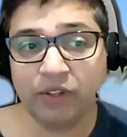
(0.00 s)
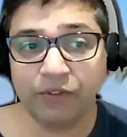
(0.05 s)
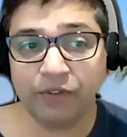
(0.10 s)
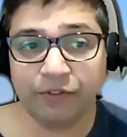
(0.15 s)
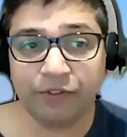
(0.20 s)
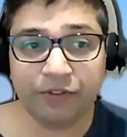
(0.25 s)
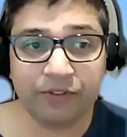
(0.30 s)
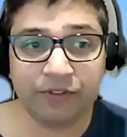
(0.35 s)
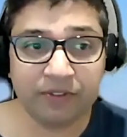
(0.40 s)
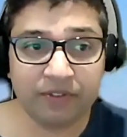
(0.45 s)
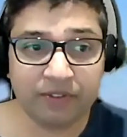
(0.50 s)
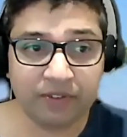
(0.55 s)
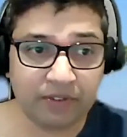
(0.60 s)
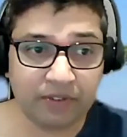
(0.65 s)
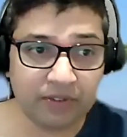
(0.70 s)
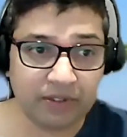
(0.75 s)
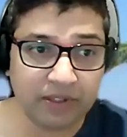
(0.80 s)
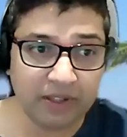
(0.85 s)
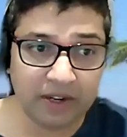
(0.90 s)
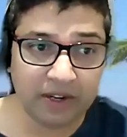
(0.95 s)
of
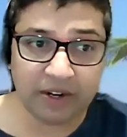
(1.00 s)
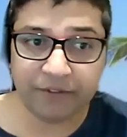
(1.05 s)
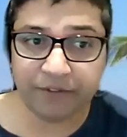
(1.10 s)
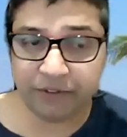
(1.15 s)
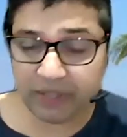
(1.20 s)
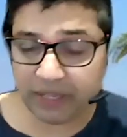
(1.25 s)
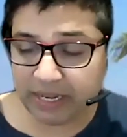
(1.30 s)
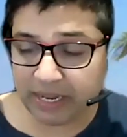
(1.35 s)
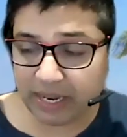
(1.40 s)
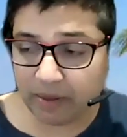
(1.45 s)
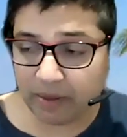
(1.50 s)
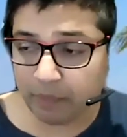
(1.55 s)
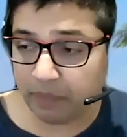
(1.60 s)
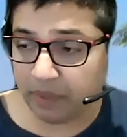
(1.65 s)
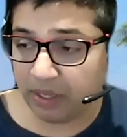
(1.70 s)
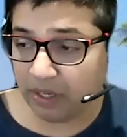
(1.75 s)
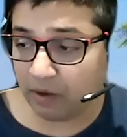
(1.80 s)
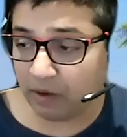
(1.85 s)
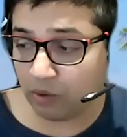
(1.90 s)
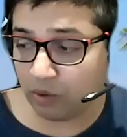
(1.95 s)
Saraf's
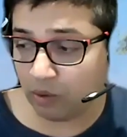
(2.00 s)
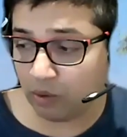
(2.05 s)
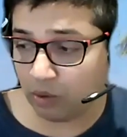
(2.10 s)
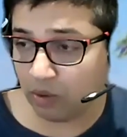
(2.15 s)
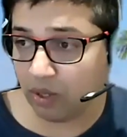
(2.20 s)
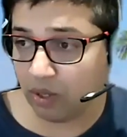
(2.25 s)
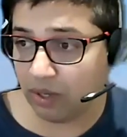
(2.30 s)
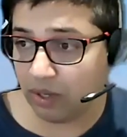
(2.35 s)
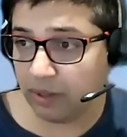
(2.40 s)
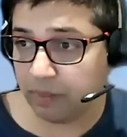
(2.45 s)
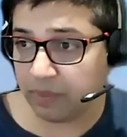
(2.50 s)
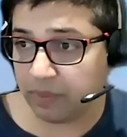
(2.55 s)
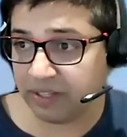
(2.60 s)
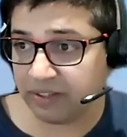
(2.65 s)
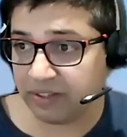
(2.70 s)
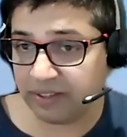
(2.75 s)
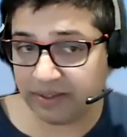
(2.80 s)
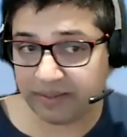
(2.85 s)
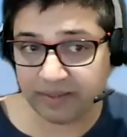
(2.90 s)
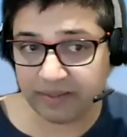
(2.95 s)
Academy role in my
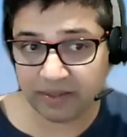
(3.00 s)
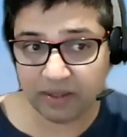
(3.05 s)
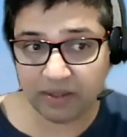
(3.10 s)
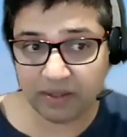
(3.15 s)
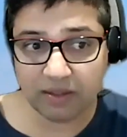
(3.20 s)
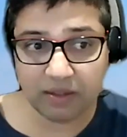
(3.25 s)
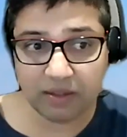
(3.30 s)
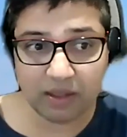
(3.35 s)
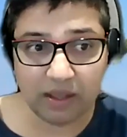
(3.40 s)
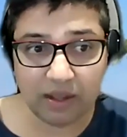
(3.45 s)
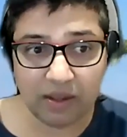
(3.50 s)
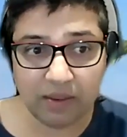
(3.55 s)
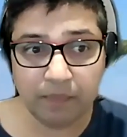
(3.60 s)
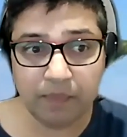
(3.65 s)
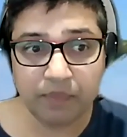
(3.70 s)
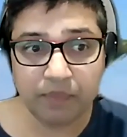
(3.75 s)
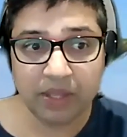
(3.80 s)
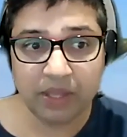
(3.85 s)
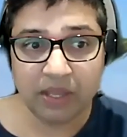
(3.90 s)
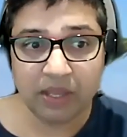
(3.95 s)
success,
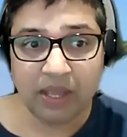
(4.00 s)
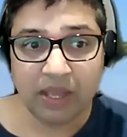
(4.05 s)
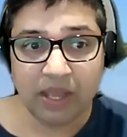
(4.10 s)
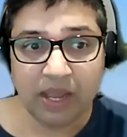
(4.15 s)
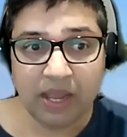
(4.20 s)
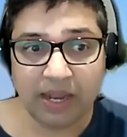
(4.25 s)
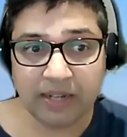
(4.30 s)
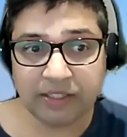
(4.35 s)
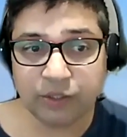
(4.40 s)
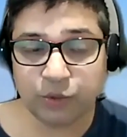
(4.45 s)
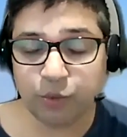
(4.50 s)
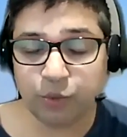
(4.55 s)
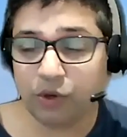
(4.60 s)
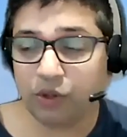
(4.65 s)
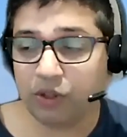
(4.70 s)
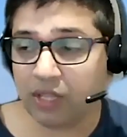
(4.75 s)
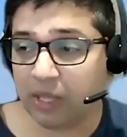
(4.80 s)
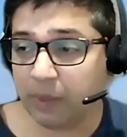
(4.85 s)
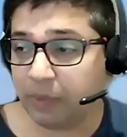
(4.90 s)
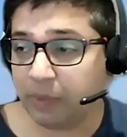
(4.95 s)
I just
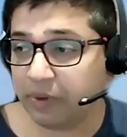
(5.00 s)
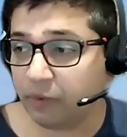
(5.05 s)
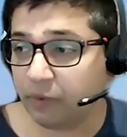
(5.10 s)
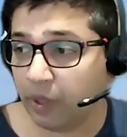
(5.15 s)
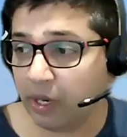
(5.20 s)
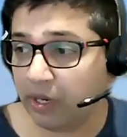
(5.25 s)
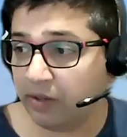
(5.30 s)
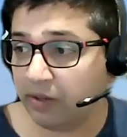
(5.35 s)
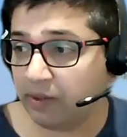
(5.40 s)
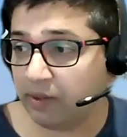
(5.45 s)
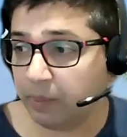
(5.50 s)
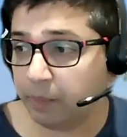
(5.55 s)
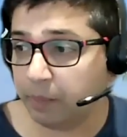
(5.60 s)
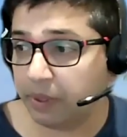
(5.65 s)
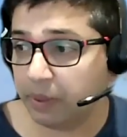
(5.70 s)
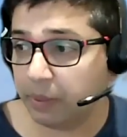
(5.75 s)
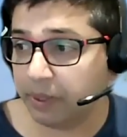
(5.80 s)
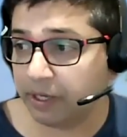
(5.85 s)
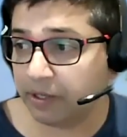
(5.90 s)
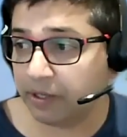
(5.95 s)
want to keep it very
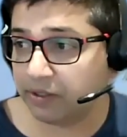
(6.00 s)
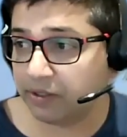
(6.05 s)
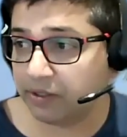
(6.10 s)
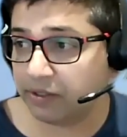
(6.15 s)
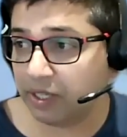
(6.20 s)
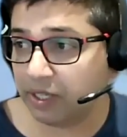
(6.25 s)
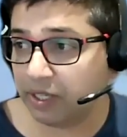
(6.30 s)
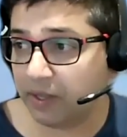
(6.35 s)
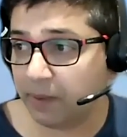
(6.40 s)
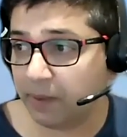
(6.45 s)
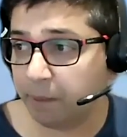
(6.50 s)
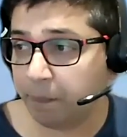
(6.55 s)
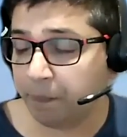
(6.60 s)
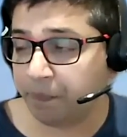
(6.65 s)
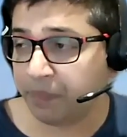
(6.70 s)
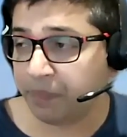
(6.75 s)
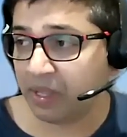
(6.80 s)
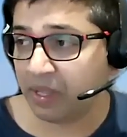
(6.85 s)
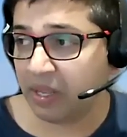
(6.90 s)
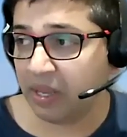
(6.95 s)
simple because as
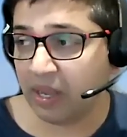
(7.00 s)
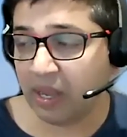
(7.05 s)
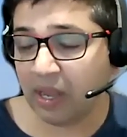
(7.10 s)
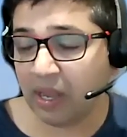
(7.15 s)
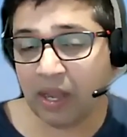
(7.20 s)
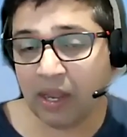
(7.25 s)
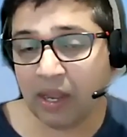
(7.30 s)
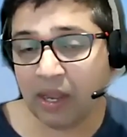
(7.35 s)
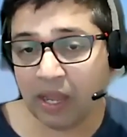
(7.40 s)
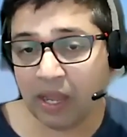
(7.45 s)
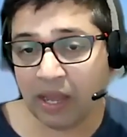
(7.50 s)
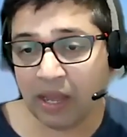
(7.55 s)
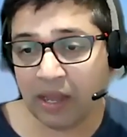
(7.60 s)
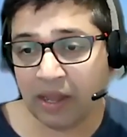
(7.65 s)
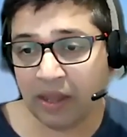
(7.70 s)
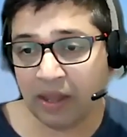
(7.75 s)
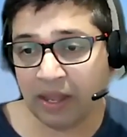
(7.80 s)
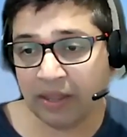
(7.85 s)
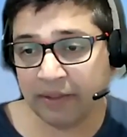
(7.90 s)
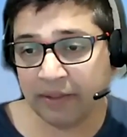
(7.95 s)

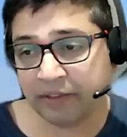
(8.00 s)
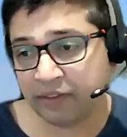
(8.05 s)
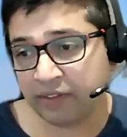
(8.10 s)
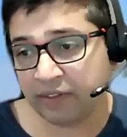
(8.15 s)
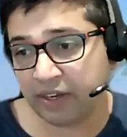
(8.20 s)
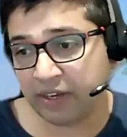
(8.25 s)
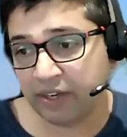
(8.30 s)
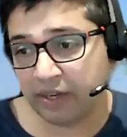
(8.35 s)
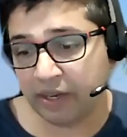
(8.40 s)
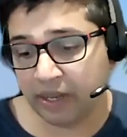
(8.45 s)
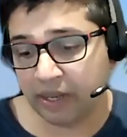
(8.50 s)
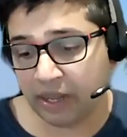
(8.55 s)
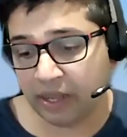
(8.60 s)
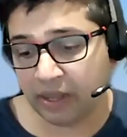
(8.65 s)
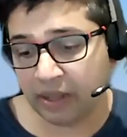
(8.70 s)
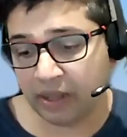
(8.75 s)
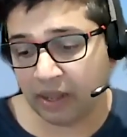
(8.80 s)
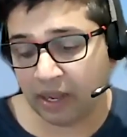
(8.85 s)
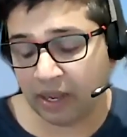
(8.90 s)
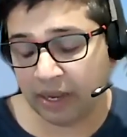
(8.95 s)
I said,
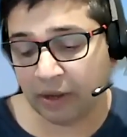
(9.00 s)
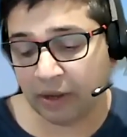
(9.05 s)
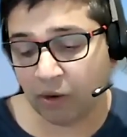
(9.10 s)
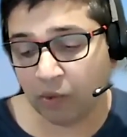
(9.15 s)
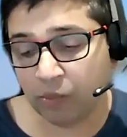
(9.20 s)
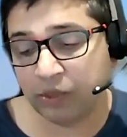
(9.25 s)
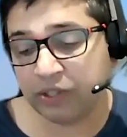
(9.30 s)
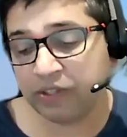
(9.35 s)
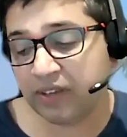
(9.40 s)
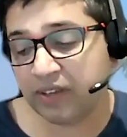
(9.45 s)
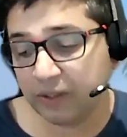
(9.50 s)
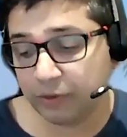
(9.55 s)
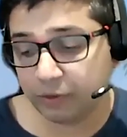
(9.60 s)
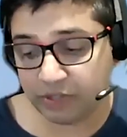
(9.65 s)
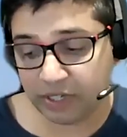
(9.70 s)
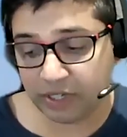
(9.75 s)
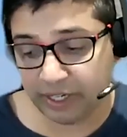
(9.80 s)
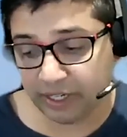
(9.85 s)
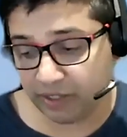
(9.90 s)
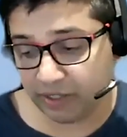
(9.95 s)
I always love
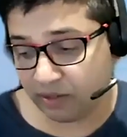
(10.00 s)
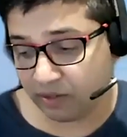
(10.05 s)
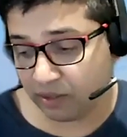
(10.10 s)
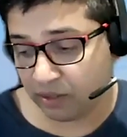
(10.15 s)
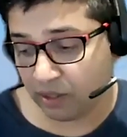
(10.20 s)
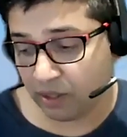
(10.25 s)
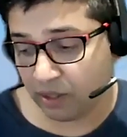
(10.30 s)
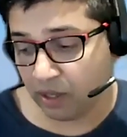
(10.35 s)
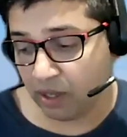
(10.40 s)
studies,